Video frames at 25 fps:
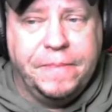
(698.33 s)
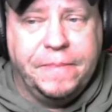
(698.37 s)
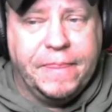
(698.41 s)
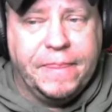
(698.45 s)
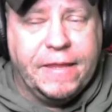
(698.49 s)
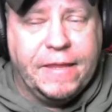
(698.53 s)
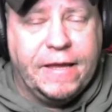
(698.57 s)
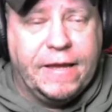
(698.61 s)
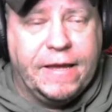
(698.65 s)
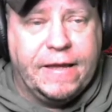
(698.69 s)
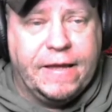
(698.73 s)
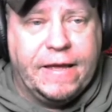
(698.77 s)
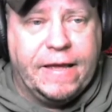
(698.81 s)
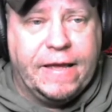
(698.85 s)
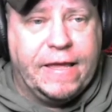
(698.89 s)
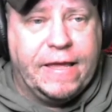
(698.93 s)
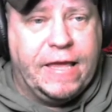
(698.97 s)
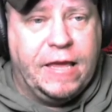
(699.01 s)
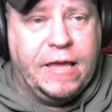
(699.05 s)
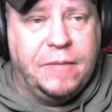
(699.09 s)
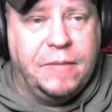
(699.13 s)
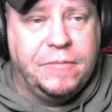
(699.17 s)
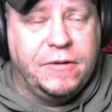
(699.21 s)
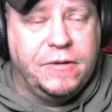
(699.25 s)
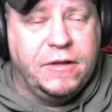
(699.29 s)
I
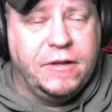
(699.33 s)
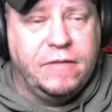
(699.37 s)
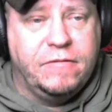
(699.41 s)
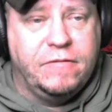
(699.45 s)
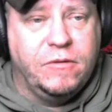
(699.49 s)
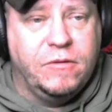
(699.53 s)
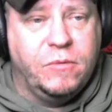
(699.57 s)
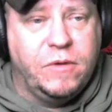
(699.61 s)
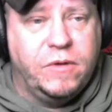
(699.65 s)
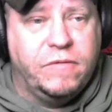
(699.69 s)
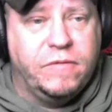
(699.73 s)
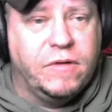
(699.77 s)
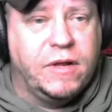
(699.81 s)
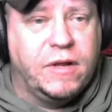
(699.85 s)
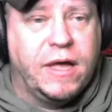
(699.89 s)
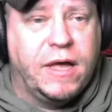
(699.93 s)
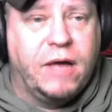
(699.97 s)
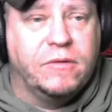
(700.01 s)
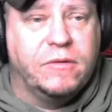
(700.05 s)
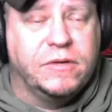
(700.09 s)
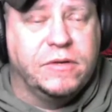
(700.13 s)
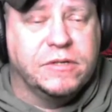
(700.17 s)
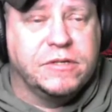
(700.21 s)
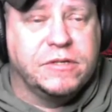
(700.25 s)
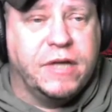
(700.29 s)
can't believe that we've
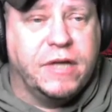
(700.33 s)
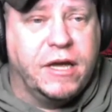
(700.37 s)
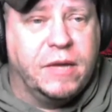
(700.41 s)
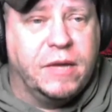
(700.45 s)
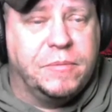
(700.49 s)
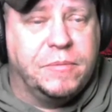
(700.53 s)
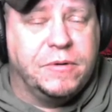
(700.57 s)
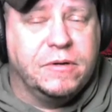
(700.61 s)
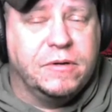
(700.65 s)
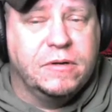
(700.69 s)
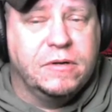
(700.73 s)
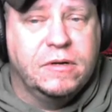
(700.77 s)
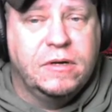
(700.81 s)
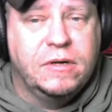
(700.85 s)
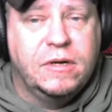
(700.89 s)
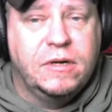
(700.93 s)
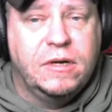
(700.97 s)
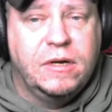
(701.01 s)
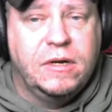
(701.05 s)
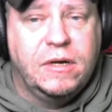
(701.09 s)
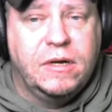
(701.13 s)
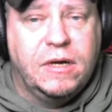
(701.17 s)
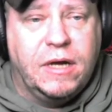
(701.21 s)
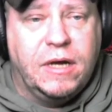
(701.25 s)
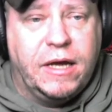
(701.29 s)
allowed this to happen.
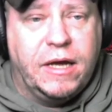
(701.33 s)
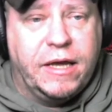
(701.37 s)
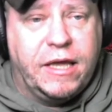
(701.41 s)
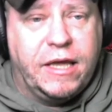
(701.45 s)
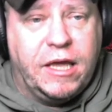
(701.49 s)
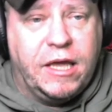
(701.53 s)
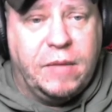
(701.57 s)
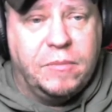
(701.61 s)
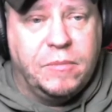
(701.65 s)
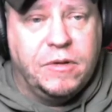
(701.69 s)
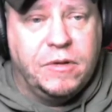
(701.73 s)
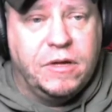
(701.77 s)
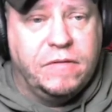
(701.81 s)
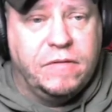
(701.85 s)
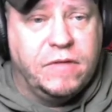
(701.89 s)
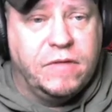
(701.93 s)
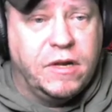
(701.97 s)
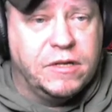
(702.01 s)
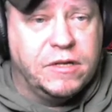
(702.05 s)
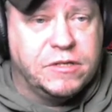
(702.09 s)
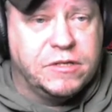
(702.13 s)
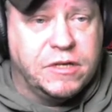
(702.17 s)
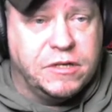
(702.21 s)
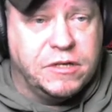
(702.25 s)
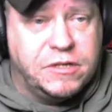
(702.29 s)
I can't believe that
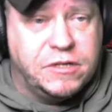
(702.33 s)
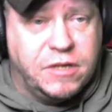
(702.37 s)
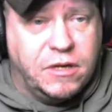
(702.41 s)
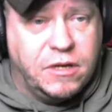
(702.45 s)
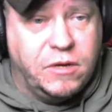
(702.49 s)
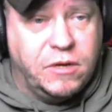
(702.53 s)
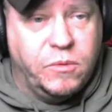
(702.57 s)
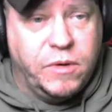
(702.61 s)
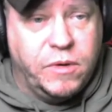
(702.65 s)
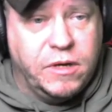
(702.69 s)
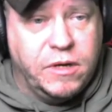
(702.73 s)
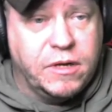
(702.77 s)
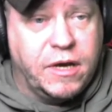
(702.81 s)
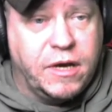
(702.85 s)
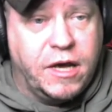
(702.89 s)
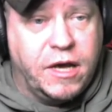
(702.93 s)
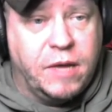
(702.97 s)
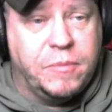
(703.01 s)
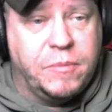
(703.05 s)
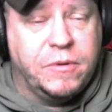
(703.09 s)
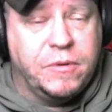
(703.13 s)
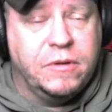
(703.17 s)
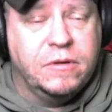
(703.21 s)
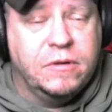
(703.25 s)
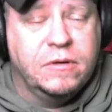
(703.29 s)
it's continuing to
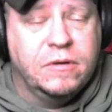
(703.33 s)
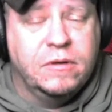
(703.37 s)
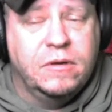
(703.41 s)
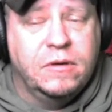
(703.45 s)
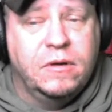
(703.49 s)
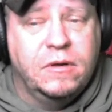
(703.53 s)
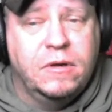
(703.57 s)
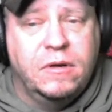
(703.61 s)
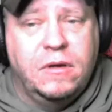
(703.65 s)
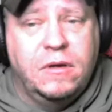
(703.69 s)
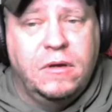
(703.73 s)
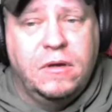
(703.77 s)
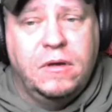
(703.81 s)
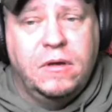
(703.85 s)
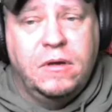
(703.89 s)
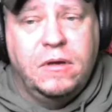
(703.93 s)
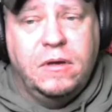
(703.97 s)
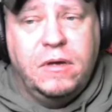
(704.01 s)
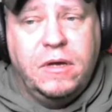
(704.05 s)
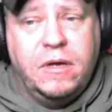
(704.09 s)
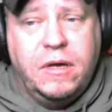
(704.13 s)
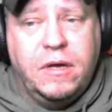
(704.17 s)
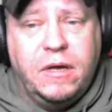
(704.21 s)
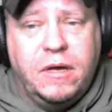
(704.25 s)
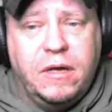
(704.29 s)
happen.
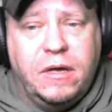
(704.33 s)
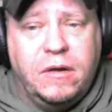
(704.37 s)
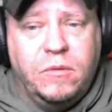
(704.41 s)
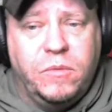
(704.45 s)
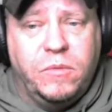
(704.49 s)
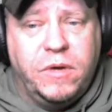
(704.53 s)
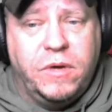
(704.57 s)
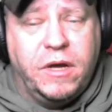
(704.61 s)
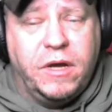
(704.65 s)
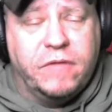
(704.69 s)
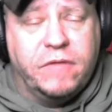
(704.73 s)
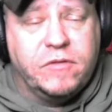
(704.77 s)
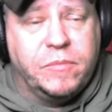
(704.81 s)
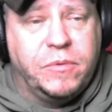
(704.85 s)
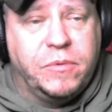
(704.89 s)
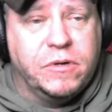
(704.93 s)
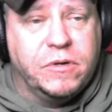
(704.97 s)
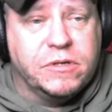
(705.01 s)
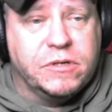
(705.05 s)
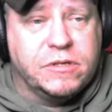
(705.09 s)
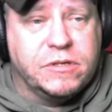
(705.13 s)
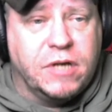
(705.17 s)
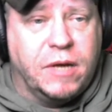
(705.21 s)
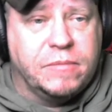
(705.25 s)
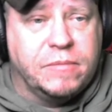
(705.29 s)
And we have to put
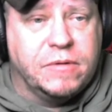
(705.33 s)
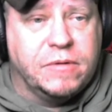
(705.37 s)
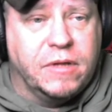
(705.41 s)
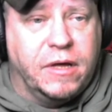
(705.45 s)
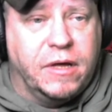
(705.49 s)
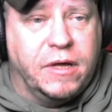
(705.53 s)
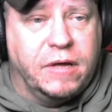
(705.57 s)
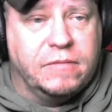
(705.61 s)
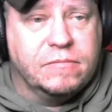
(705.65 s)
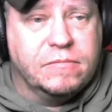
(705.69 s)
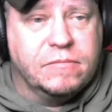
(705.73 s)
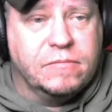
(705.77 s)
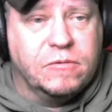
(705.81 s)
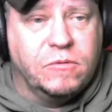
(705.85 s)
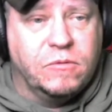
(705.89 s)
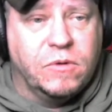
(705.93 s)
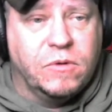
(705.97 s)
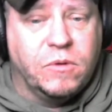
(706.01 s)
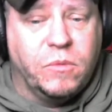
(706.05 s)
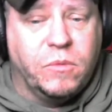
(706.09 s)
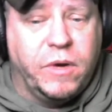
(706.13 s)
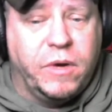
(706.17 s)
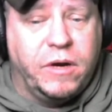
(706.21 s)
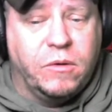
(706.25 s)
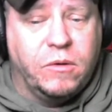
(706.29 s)
a stop to that
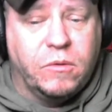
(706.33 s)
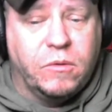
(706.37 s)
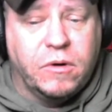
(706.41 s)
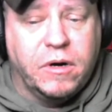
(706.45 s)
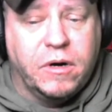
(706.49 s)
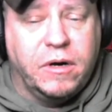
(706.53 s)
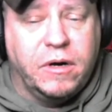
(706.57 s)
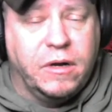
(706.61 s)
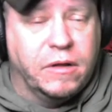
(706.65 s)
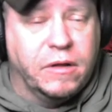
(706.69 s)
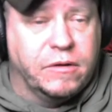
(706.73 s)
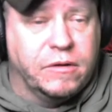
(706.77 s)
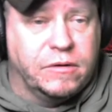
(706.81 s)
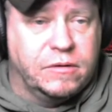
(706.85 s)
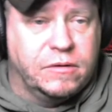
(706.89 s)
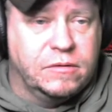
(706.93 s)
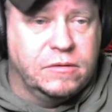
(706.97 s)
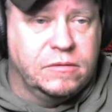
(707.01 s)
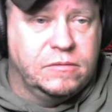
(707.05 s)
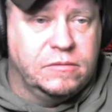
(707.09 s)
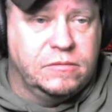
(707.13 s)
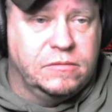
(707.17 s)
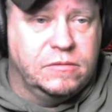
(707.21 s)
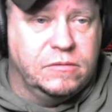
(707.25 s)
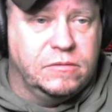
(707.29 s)
one way or another,
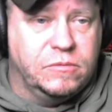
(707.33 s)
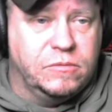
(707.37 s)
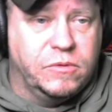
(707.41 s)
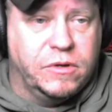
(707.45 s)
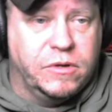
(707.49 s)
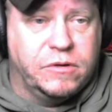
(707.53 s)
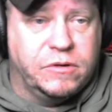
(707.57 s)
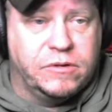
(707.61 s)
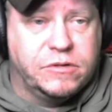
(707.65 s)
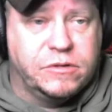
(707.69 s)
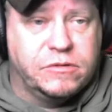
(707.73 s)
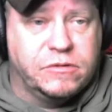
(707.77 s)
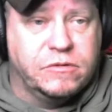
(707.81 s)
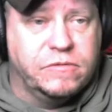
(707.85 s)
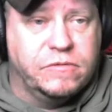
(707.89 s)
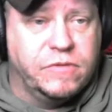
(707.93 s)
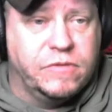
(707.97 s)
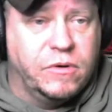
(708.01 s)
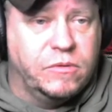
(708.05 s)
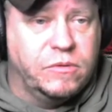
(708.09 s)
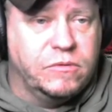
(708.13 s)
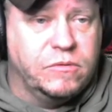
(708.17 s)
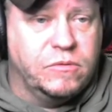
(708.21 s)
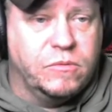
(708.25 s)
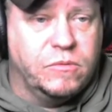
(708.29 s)
whether it's through
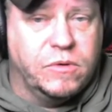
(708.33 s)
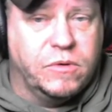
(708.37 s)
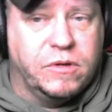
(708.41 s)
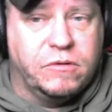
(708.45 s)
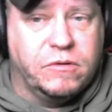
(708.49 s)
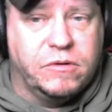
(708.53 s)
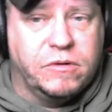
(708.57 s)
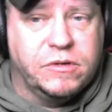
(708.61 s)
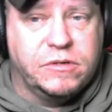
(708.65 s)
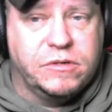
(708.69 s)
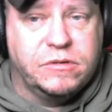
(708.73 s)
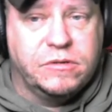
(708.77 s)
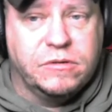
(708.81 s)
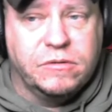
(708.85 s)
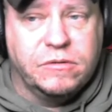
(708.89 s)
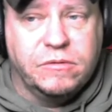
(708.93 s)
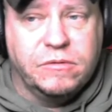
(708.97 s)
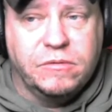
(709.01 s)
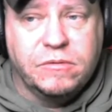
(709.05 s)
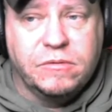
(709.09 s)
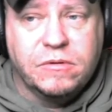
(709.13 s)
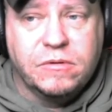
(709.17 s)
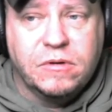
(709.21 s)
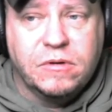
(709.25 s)
vote, whether it's through